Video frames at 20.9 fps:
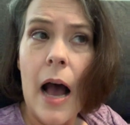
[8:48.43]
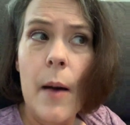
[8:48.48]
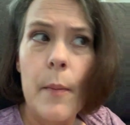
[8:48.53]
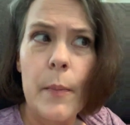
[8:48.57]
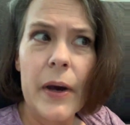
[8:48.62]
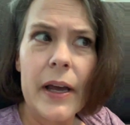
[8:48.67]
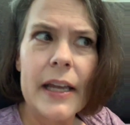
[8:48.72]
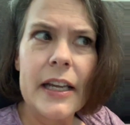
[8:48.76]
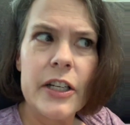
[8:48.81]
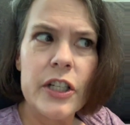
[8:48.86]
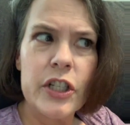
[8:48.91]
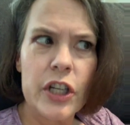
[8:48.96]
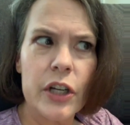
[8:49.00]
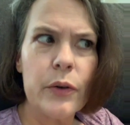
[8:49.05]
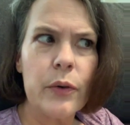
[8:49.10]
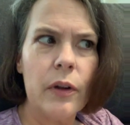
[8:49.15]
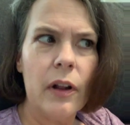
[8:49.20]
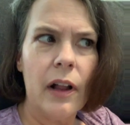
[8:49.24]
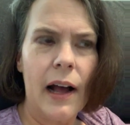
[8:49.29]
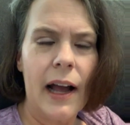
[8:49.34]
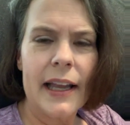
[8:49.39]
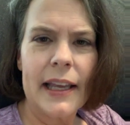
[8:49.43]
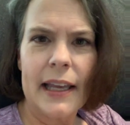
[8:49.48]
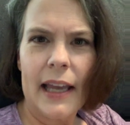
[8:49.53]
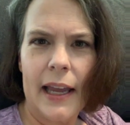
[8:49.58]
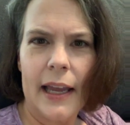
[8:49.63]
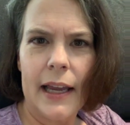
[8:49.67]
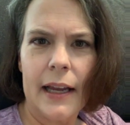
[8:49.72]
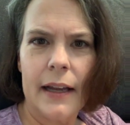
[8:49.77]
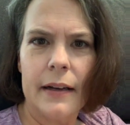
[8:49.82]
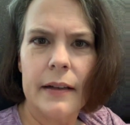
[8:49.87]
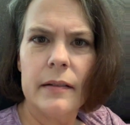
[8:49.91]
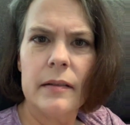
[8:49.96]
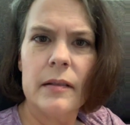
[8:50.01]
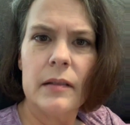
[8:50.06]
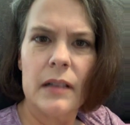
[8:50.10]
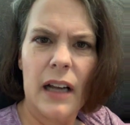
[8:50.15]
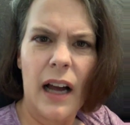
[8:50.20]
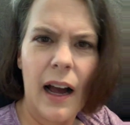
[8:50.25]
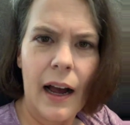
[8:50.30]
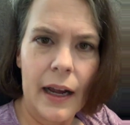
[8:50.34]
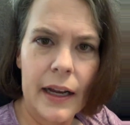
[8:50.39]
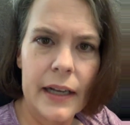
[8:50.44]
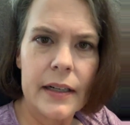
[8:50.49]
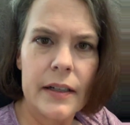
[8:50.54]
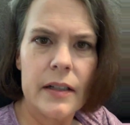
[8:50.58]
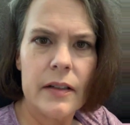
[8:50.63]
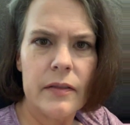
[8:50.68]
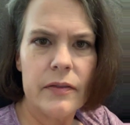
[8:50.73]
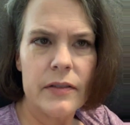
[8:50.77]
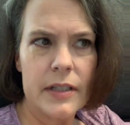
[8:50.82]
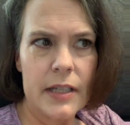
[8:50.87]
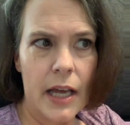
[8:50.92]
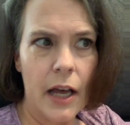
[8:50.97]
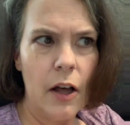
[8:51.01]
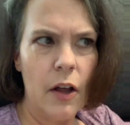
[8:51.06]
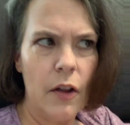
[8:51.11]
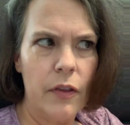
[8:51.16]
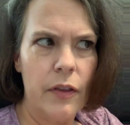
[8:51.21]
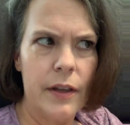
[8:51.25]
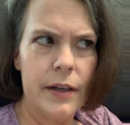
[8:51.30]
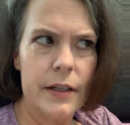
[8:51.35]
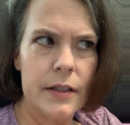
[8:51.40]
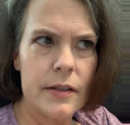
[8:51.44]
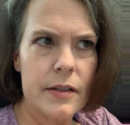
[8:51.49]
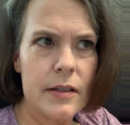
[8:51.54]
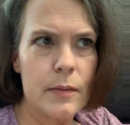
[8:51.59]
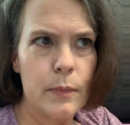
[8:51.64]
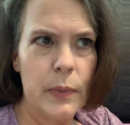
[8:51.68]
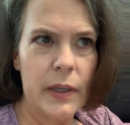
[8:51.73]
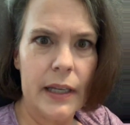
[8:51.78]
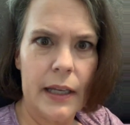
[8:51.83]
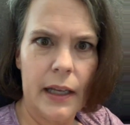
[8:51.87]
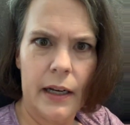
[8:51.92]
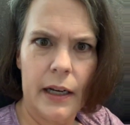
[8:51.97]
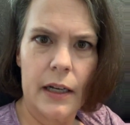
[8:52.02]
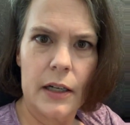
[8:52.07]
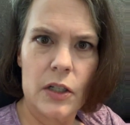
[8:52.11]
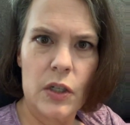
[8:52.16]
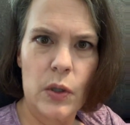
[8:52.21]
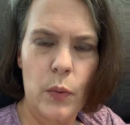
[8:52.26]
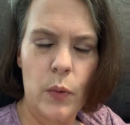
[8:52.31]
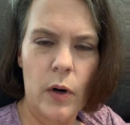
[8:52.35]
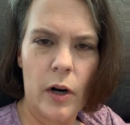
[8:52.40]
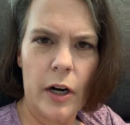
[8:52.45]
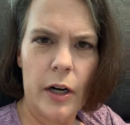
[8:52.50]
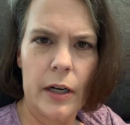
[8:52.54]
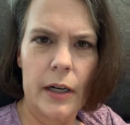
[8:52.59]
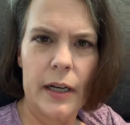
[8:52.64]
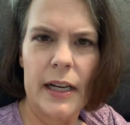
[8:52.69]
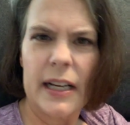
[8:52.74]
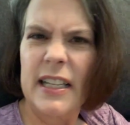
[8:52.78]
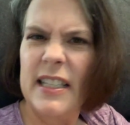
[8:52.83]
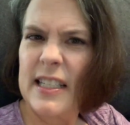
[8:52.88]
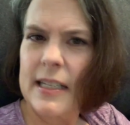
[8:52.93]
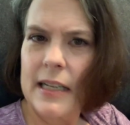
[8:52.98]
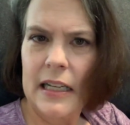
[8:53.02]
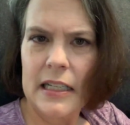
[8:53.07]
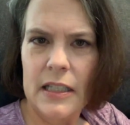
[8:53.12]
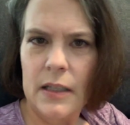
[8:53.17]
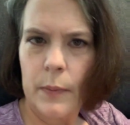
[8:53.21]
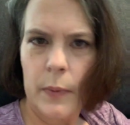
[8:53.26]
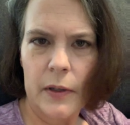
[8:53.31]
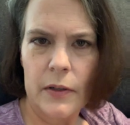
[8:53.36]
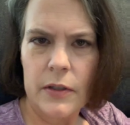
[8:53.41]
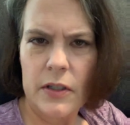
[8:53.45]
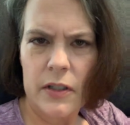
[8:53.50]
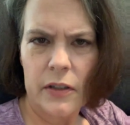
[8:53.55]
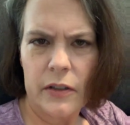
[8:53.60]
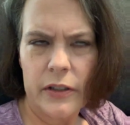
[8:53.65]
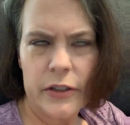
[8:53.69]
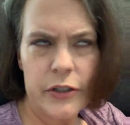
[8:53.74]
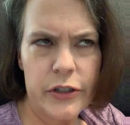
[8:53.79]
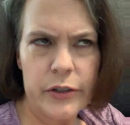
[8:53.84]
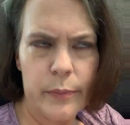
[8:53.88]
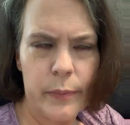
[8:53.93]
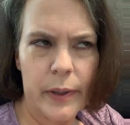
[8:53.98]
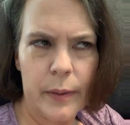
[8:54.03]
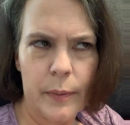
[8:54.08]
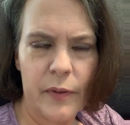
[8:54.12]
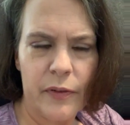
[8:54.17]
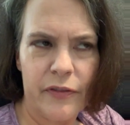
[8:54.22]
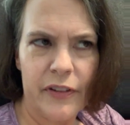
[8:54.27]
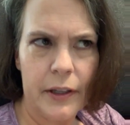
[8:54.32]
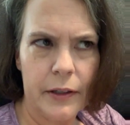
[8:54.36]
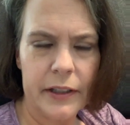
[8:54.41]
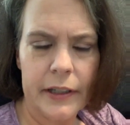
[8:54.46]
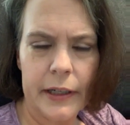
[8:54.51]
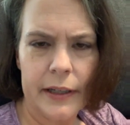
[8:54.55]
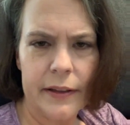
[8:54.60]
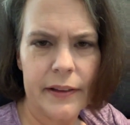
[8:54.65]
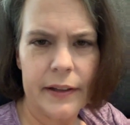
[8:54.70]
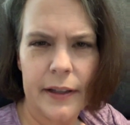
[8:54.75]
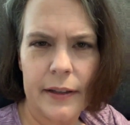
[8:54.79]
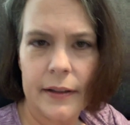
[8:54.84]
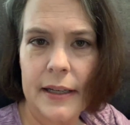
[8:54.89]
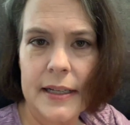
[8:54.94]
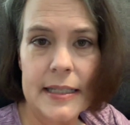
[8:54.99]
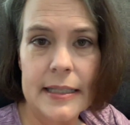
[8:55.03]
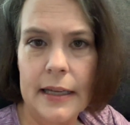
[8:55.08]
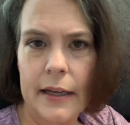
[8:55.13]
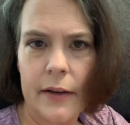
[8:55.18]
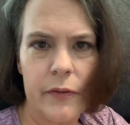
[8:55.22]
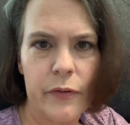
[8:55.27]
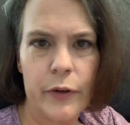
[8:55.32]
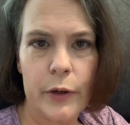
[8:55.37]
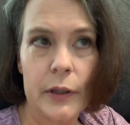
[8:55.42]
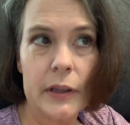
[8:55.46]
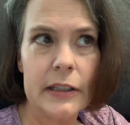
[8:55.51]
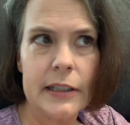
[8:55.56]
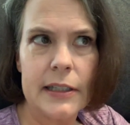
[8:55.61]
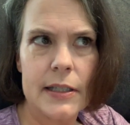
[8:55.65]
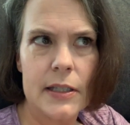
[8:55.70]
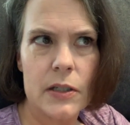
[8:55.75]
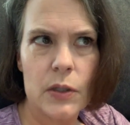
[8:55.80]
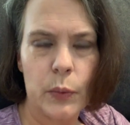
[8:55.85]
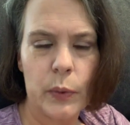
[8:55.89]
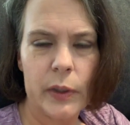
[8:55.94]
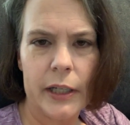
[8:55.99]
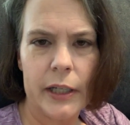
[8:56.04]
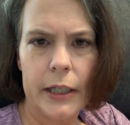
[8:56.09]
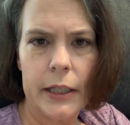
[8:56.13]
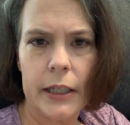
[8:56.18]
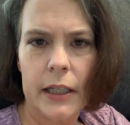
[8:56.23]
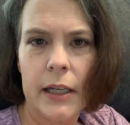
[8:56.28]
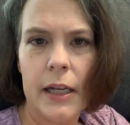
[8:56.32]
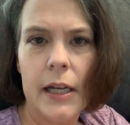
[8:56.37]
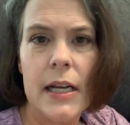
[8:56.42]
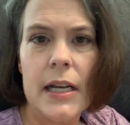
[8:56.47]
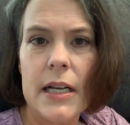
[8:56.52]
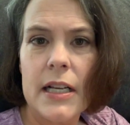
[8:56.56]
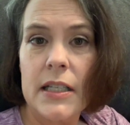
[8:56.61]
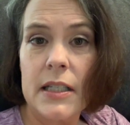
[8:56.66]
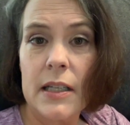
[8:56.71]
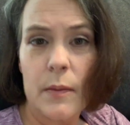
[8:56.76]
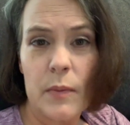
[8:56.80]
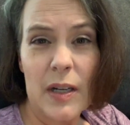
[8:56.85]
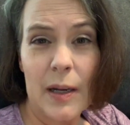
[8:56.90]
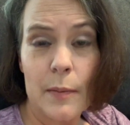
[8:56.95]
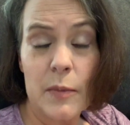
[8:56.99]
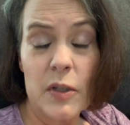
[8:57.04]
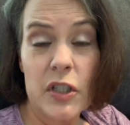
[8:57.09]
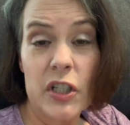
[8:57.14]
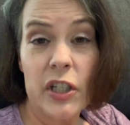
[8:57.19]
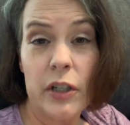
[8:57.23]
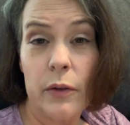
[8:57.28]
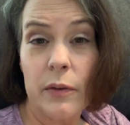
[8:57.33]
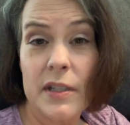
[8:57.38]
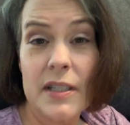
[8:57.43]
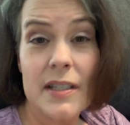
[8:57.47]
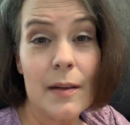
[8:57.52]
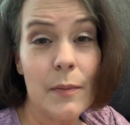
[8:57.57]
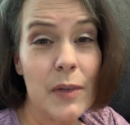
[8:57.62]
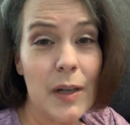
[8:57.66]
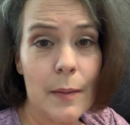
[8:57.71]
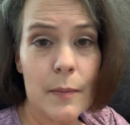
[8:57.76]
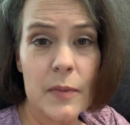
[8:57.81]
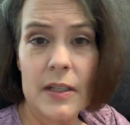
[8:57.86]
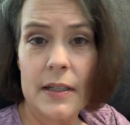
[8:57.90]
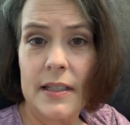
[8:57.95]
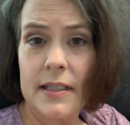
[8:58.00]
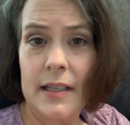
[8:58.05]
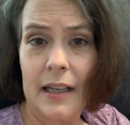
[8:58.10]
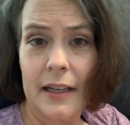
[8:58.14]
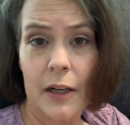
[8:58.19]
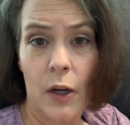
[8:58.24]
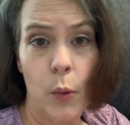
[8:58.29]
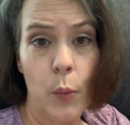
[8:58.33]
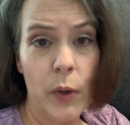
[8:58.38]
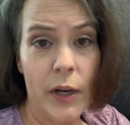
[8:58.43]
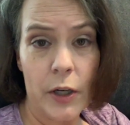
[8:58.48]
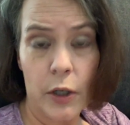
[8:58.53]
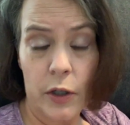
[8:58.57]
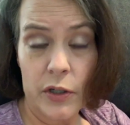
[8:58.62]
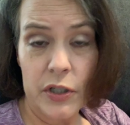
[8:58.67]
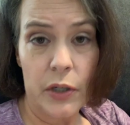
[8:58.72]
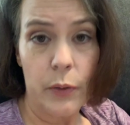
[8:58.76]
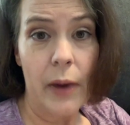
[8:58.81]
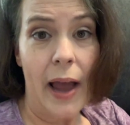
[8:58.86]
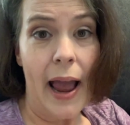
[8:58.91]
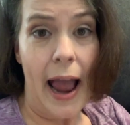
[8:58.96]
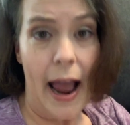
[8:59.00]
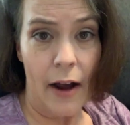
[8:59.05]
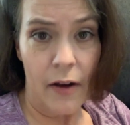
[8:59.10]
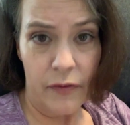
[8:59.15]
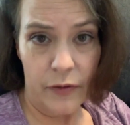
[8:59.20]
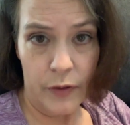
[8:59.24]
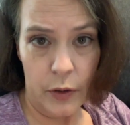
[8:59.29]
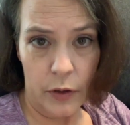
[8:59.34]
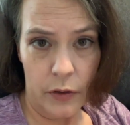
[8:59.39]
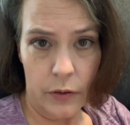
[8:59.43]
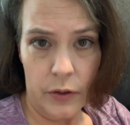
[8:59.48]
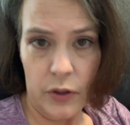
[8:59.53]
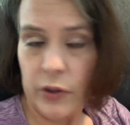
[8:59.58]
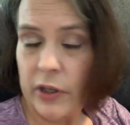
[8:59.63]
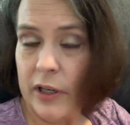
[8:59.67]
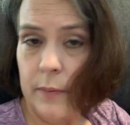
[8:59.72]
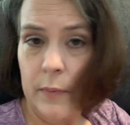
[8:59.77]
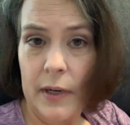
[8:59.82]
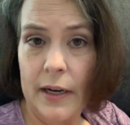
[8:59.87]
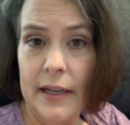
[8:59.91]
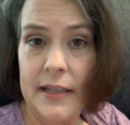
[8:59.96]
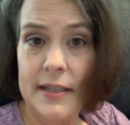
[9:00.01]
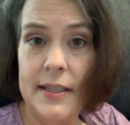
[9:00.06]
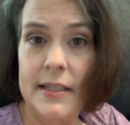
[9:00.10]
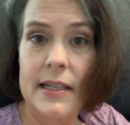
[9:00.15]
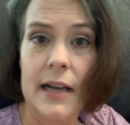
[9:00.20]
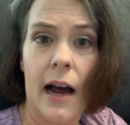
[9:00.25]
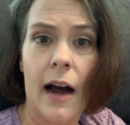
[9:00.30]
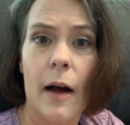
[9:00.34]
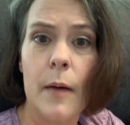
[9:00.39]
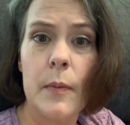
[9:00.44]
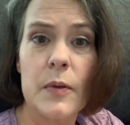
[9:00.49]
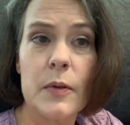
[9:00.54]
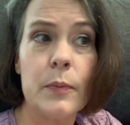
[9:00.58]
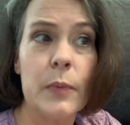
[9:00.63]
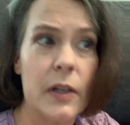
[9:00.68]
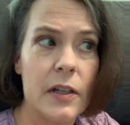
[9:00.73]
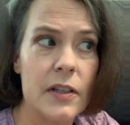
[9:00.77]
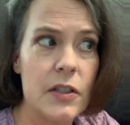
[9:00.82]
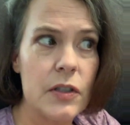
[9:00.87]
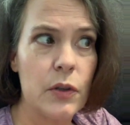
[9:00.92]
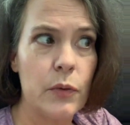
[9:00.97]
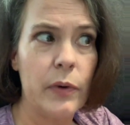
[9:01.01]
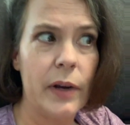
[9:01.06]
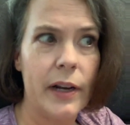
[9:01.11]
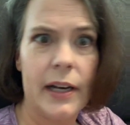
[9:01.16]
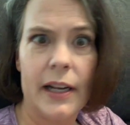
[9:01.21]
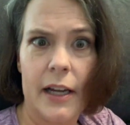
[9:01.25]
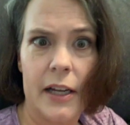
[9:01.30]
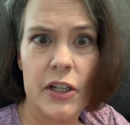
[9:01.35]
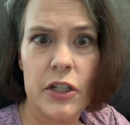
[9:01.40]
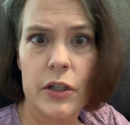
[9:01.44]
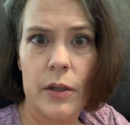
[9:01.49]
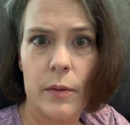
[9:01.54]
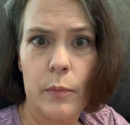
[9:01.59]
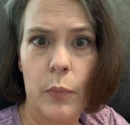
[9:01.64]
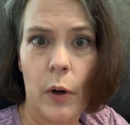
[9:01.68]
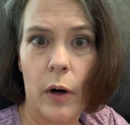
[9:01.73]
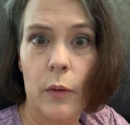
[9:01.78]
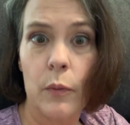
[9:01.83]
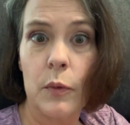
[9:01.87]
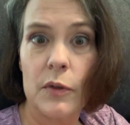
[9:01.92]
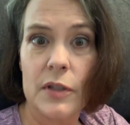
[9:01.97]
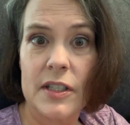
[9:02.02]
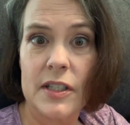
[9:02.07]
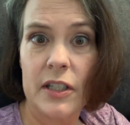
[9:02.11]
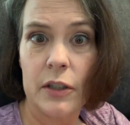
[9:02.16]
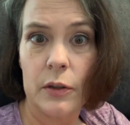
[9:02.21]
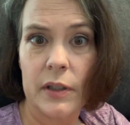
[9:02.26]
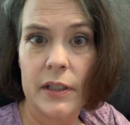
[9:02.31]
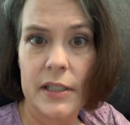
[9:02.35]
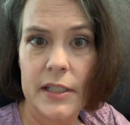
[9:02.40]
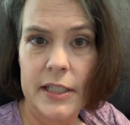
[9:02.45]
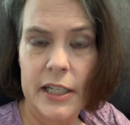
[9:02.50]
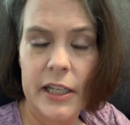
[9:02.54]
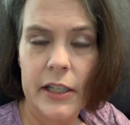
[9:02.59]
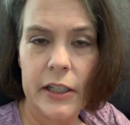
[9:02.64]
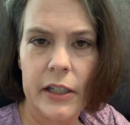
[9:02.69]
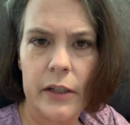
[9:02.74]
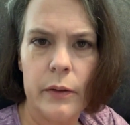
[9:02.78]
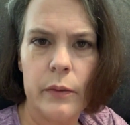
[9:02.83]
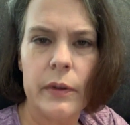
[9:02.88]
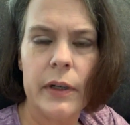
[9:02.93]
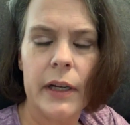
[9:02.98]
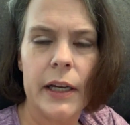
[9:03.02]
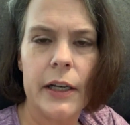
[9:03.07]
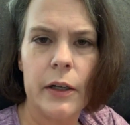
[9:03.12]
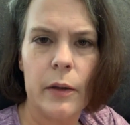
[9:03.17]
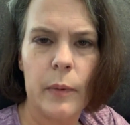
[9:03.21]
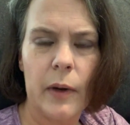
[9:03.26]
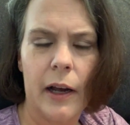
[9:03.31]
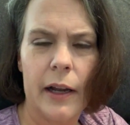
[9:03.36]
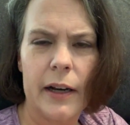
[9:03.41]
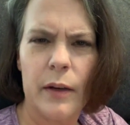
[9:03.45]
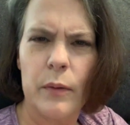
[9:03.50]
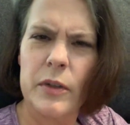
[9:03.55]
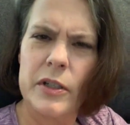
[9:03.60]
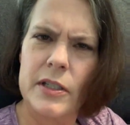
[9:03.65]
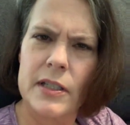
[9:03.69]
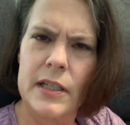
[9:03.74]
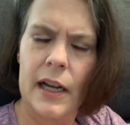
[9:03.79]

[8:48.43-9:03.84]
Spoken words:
But in general, I can kind of tell that it's beginning to work. It's not supposed to, you shouldn't be able to feel anything, they said, for at least a week, sometimes 2, and sometimes it's like a week or 2 after treatment has stopped because the radiation part will still continue in your body, which is